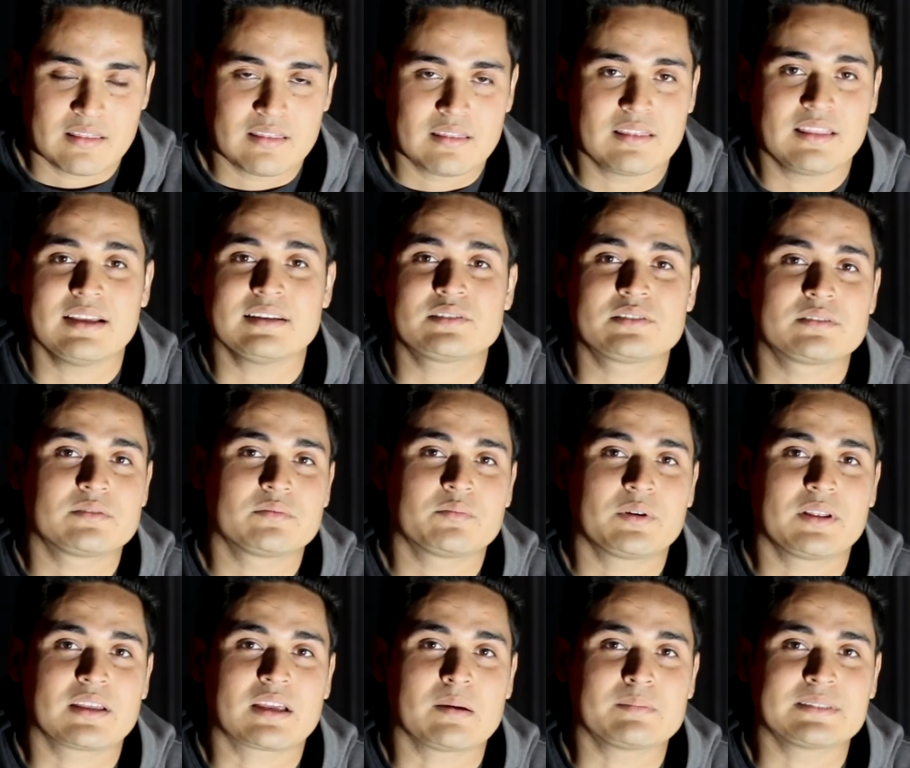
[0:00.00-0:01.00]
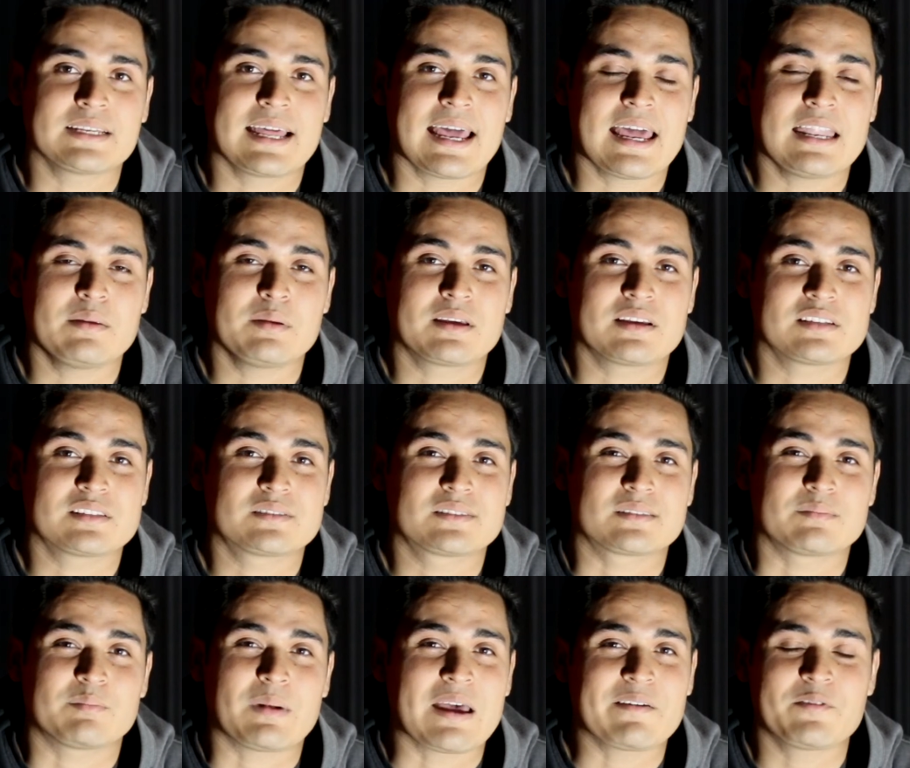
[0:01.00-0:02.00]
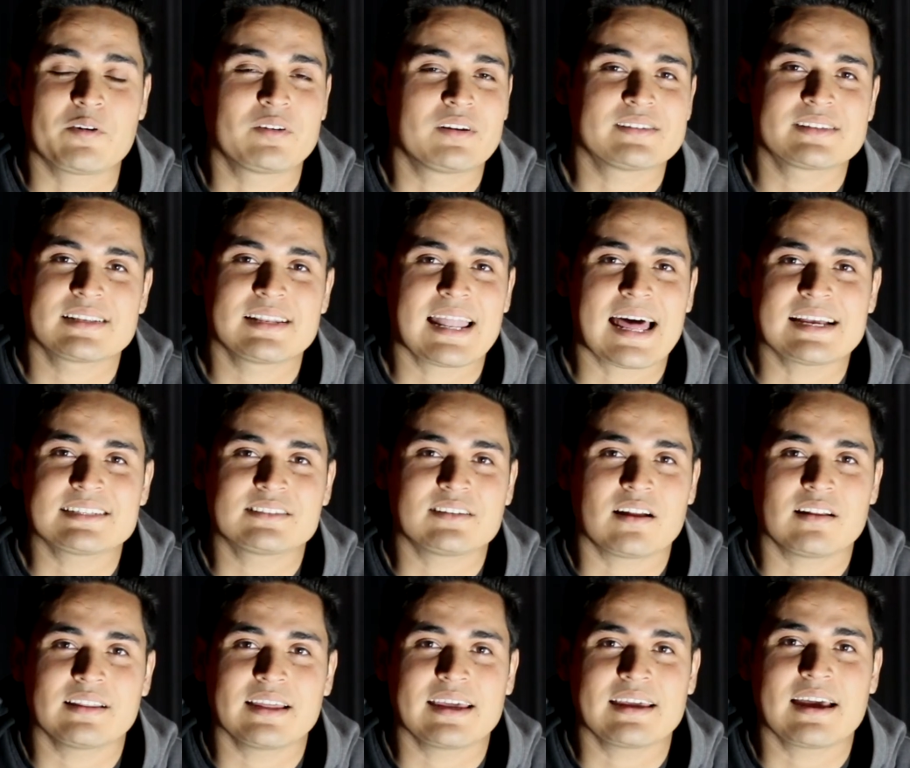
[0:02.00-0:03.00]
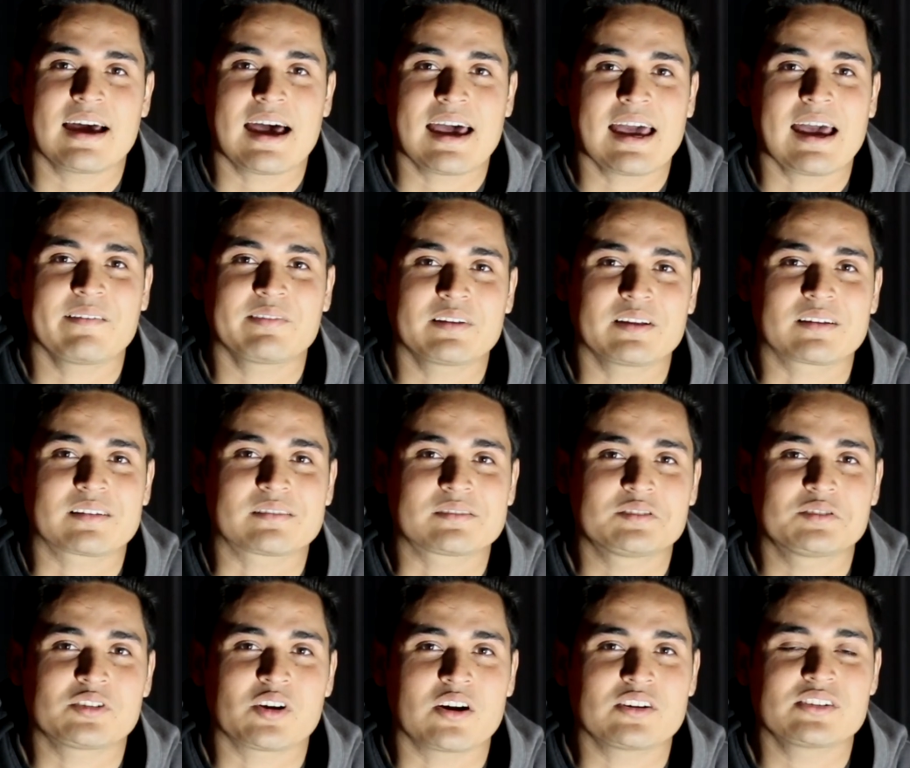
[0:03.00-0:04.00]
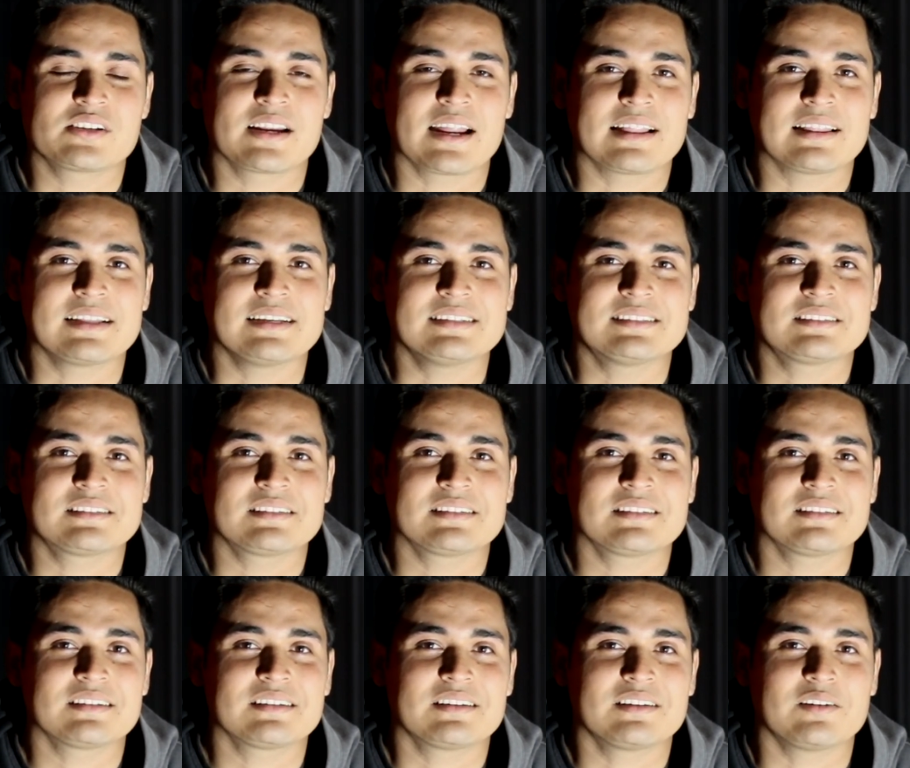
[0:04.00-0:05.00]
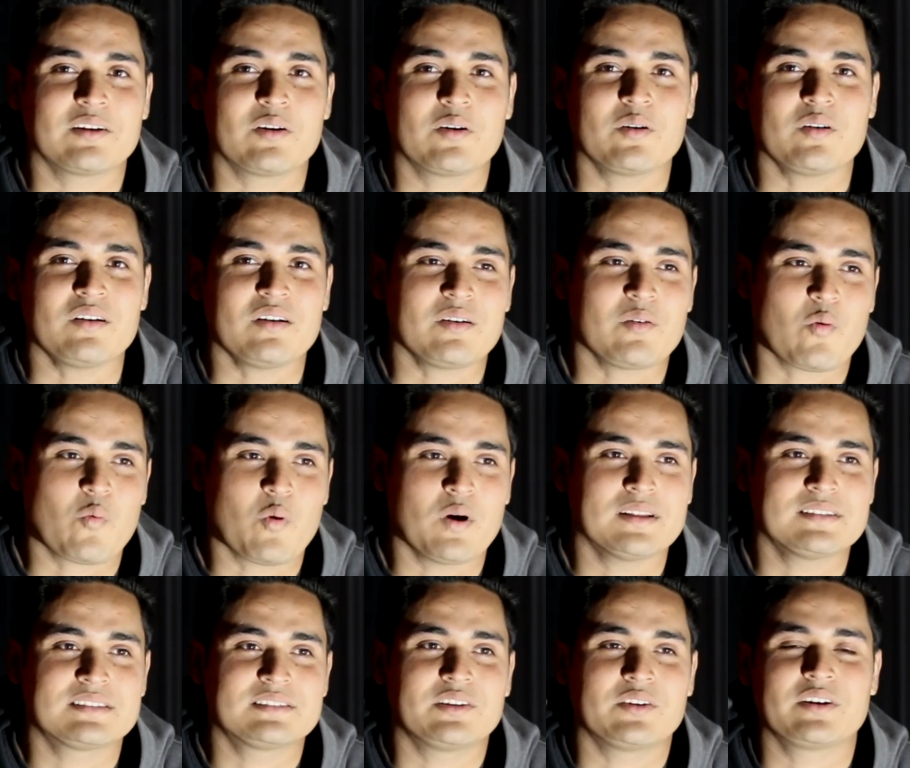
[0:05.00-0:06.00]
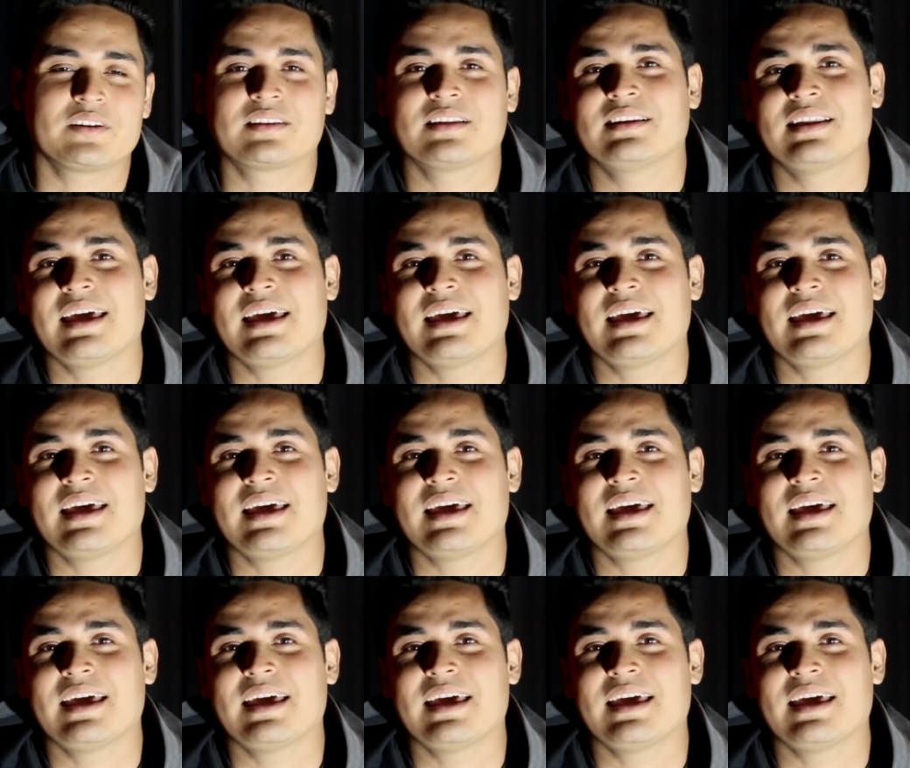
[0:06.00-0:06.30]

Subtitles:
This really comes in handy because my phone doesn't last all day. I have to charge it at least, once during the